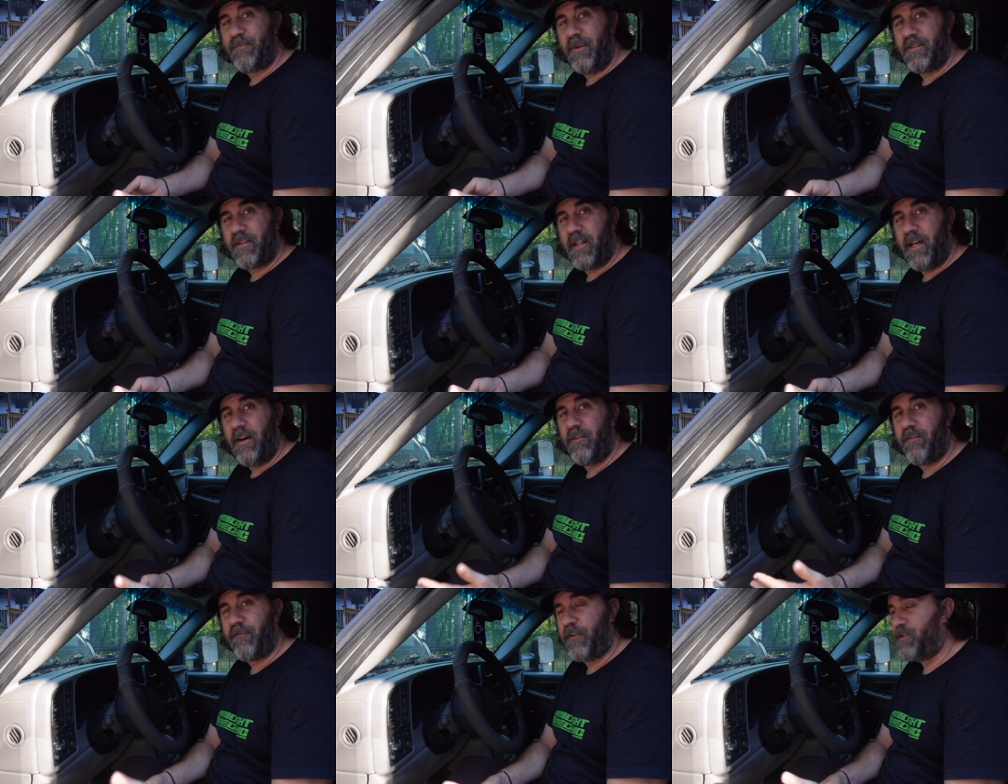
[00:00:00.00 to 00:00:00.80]
bezel
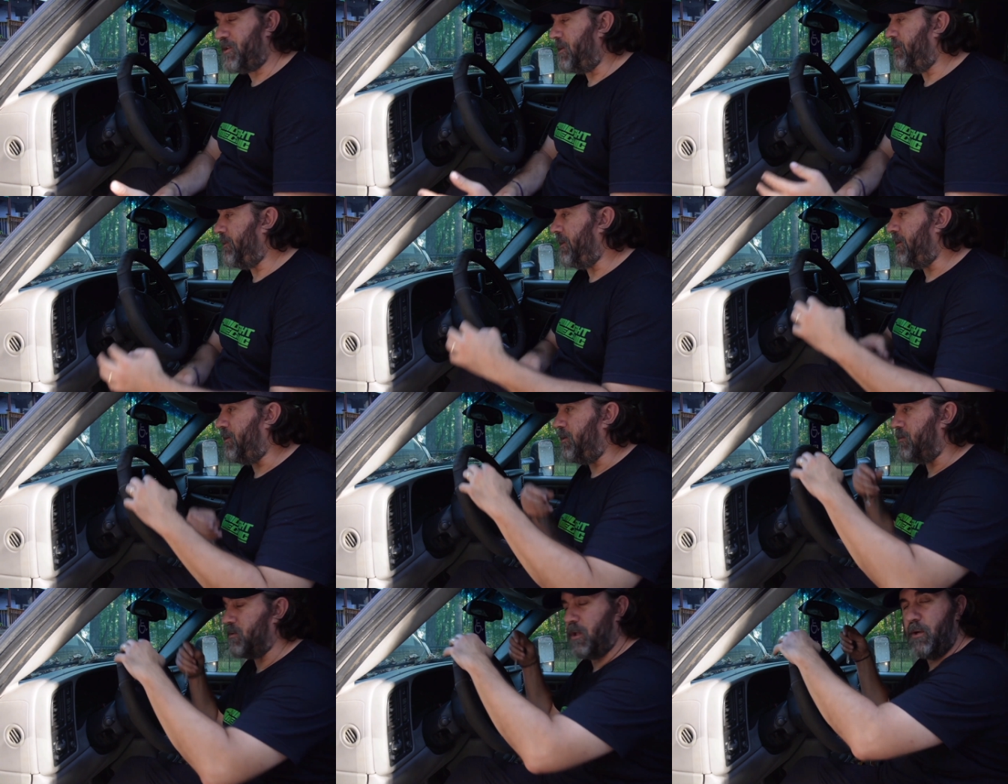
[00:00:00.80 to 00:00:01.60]
out, the first thing you need to
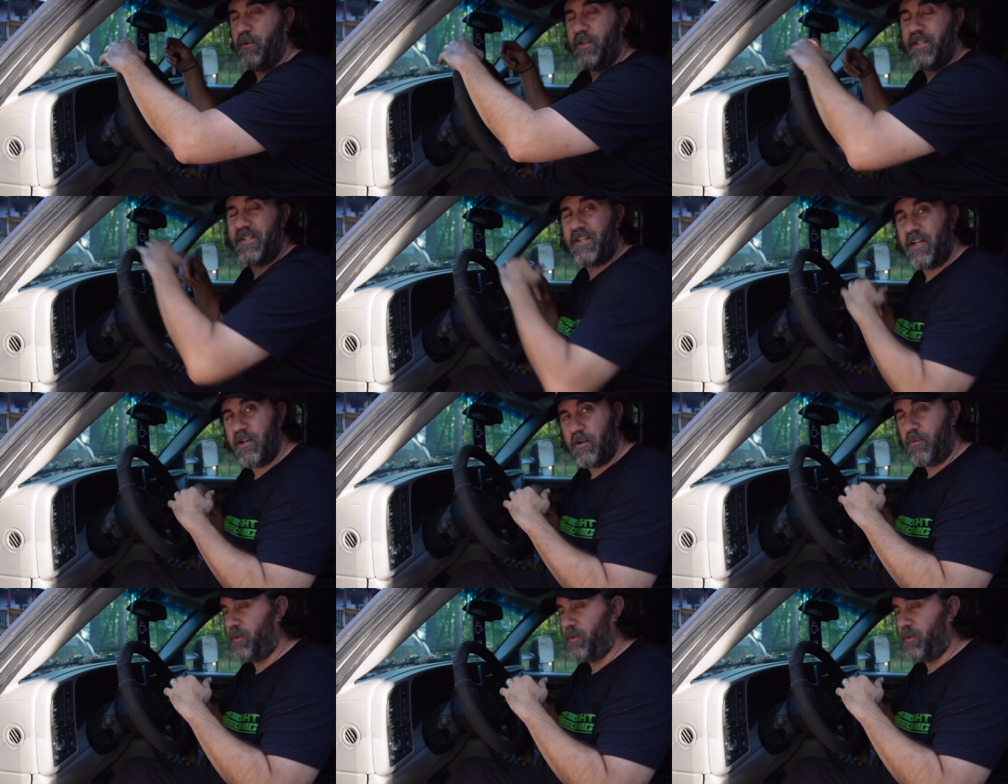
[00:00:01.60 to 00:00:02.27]
do is lower the steering